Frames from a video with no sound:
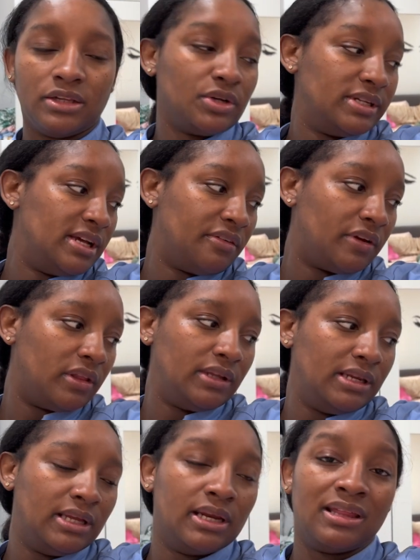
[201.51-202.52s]
So I definitely
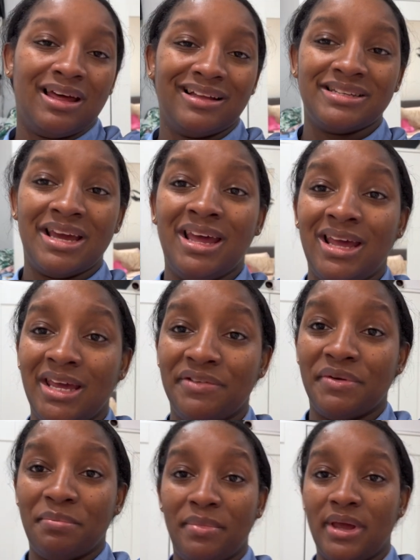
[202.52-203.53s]
needed that.
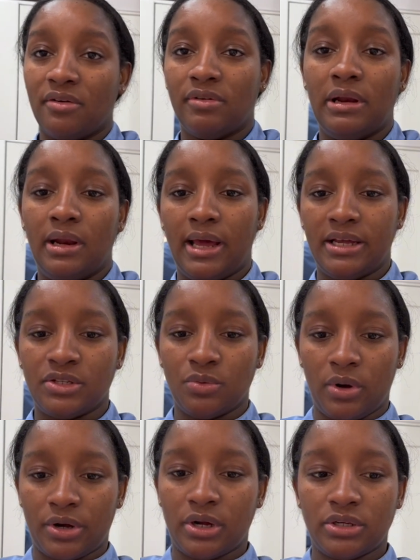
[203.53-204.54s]
Even Mia really likes
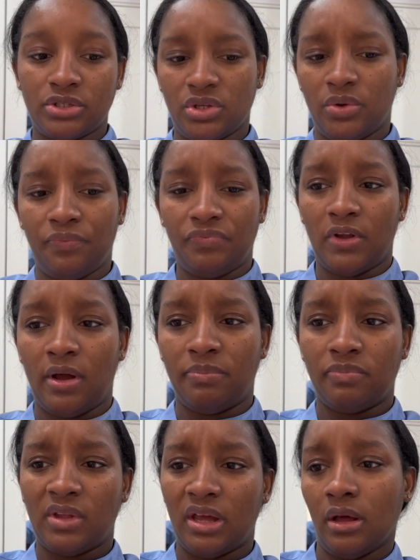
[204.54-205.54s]
water. So um,
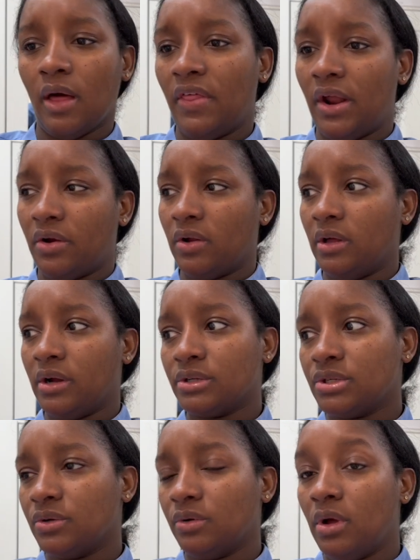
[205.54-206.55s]
I got that earlier
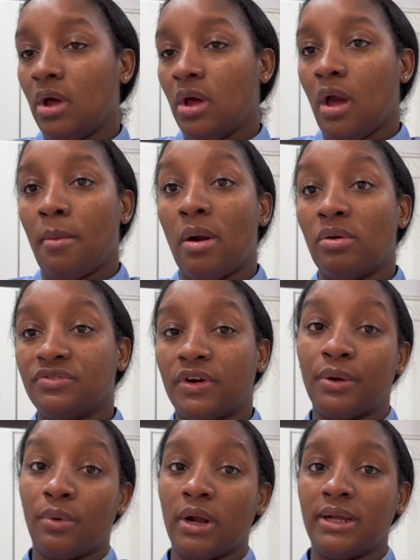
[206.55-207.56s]
too. But I was very
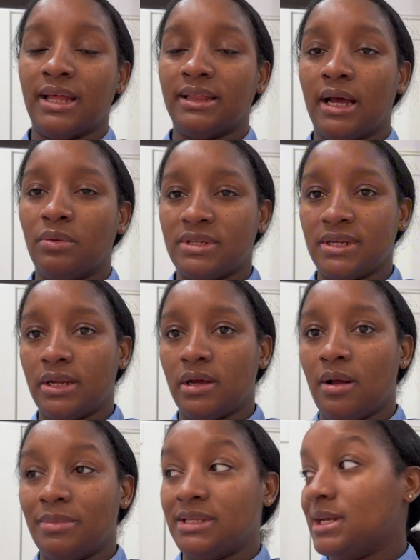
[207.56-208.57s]
worried that that wasn't going to
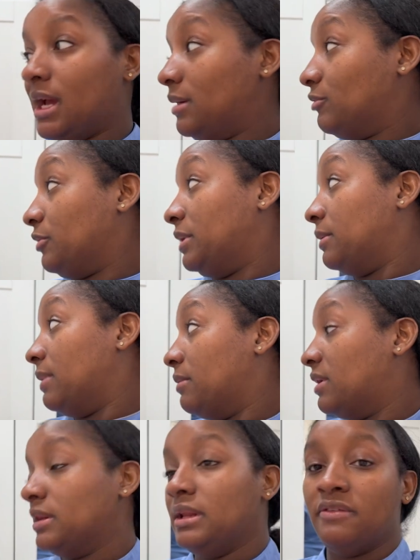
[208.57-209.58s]
come in time for me to be able
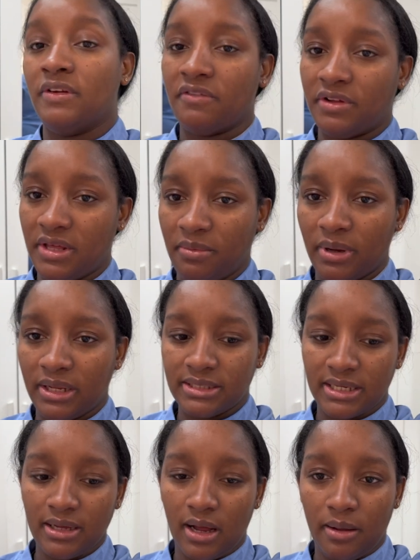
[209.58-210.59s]
to leave and everything. But it
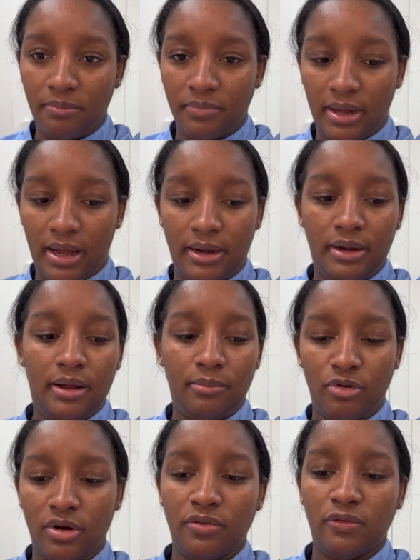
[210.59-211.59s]
did come. And I'm
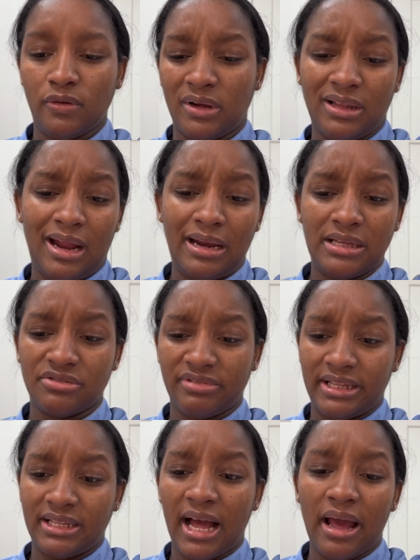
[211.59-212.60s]
grateful for that. I need to rate
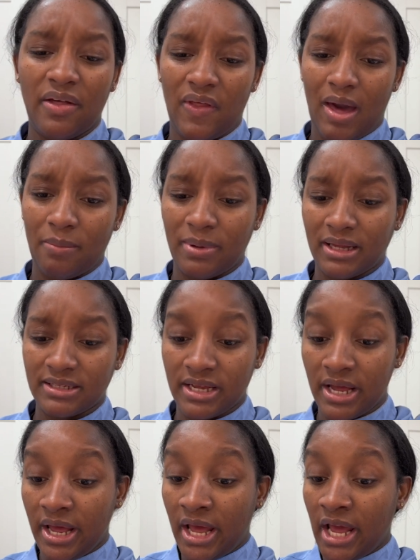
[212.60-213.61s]
the guy on the app because
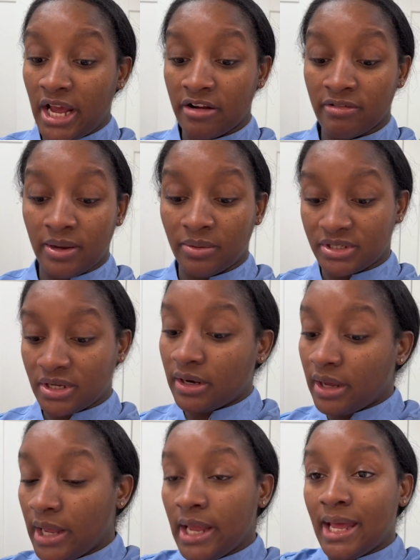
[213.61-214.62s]
he really was good.
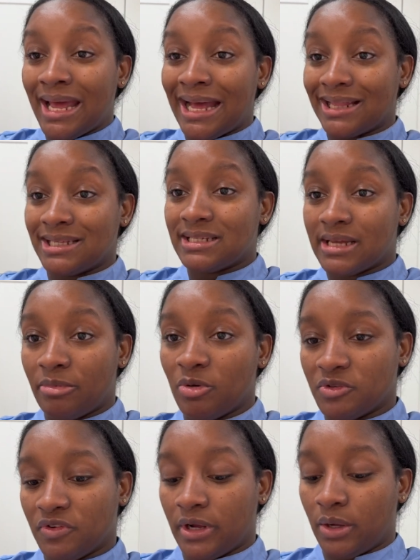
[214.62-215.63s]
And this time he was
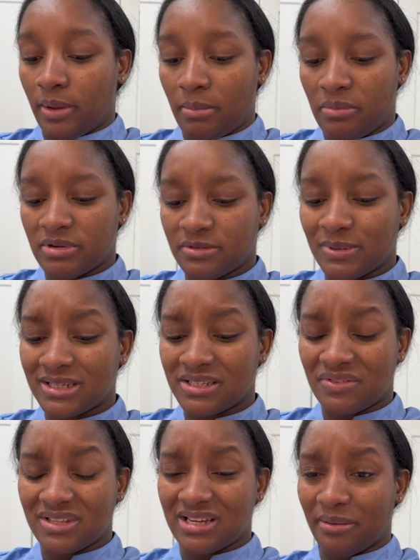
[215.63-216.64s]
very quick. Maybe it's because of
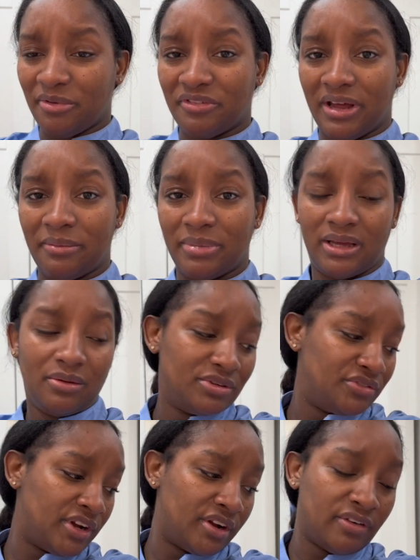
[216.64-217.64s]
the time of night, but he was
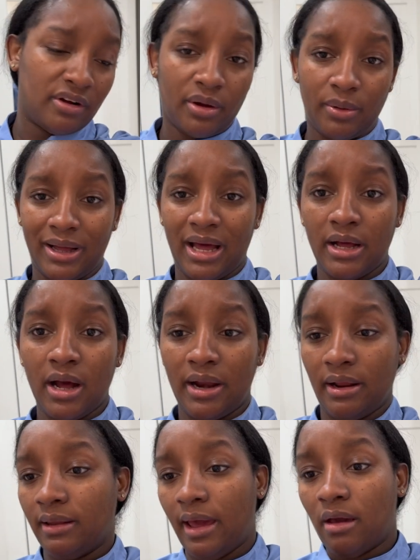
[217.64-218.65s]
very, very quick. I got
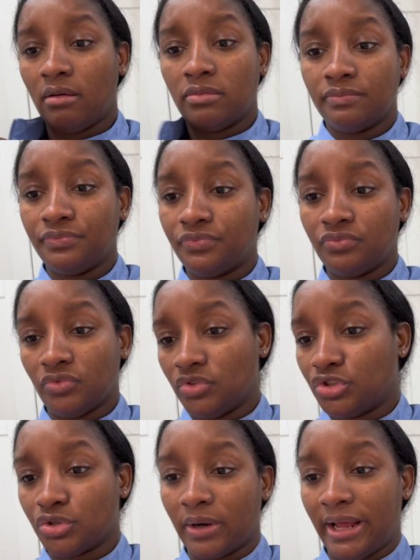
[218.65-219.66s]
it like
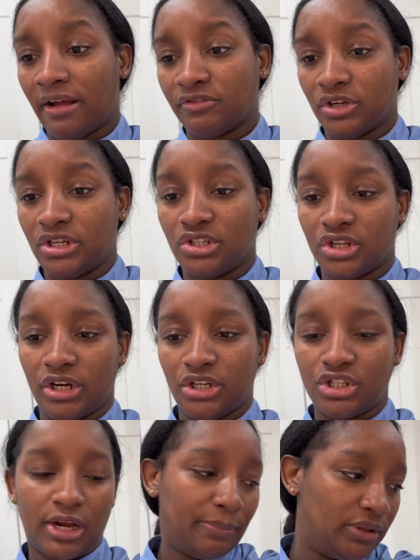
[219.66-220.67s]
shortly after he started
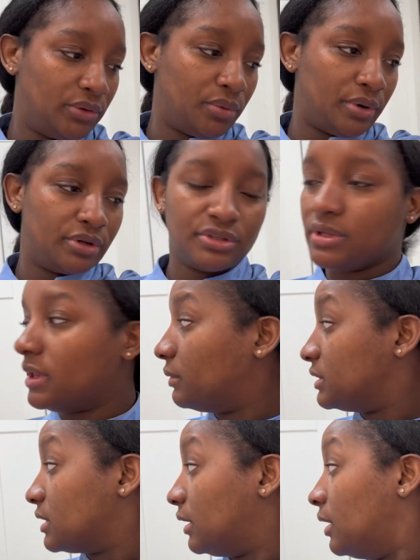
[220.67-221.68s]
chopping the order. So that
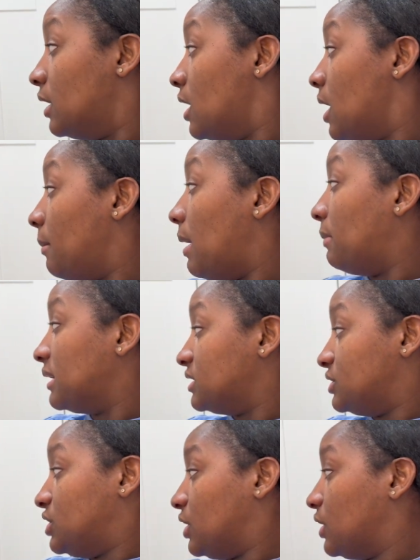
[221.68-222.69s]
was good. But I'm about to
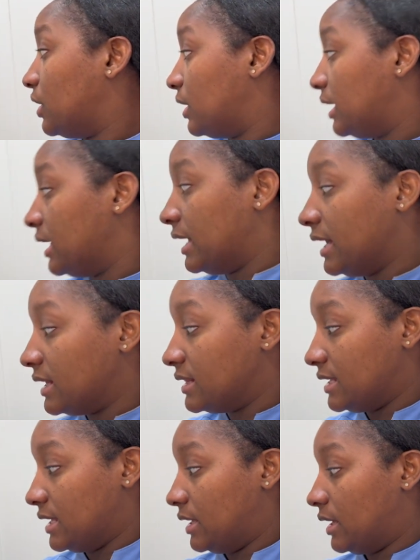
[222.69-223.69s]
turn
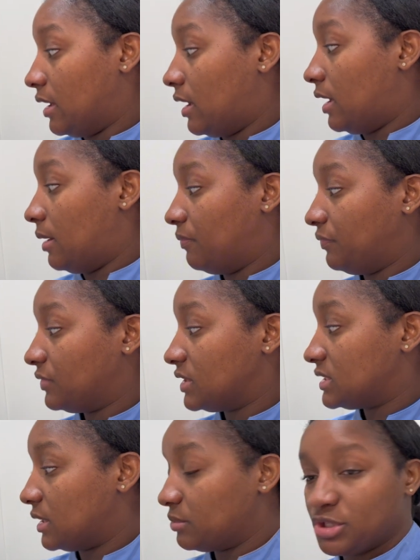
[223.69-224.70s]
the um,
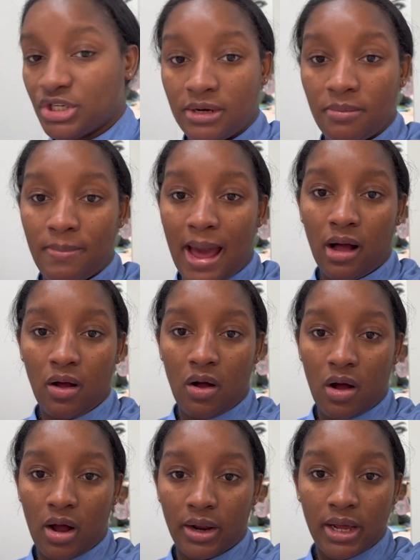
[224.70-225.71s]
sound machine back
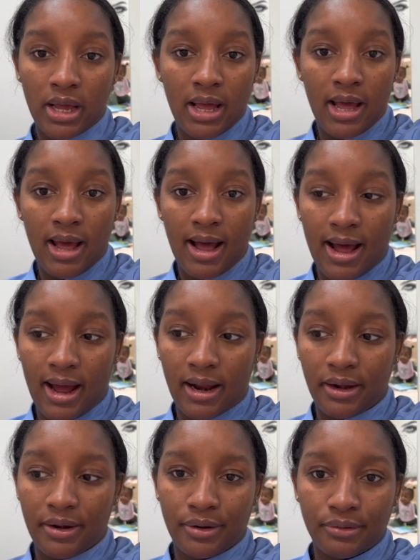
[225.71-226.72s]
on.
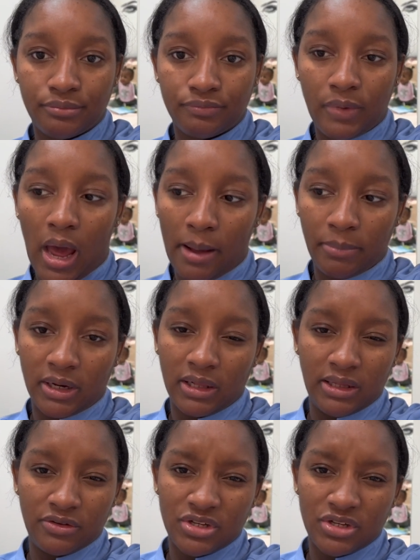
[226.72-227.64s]
And I'm going to leave.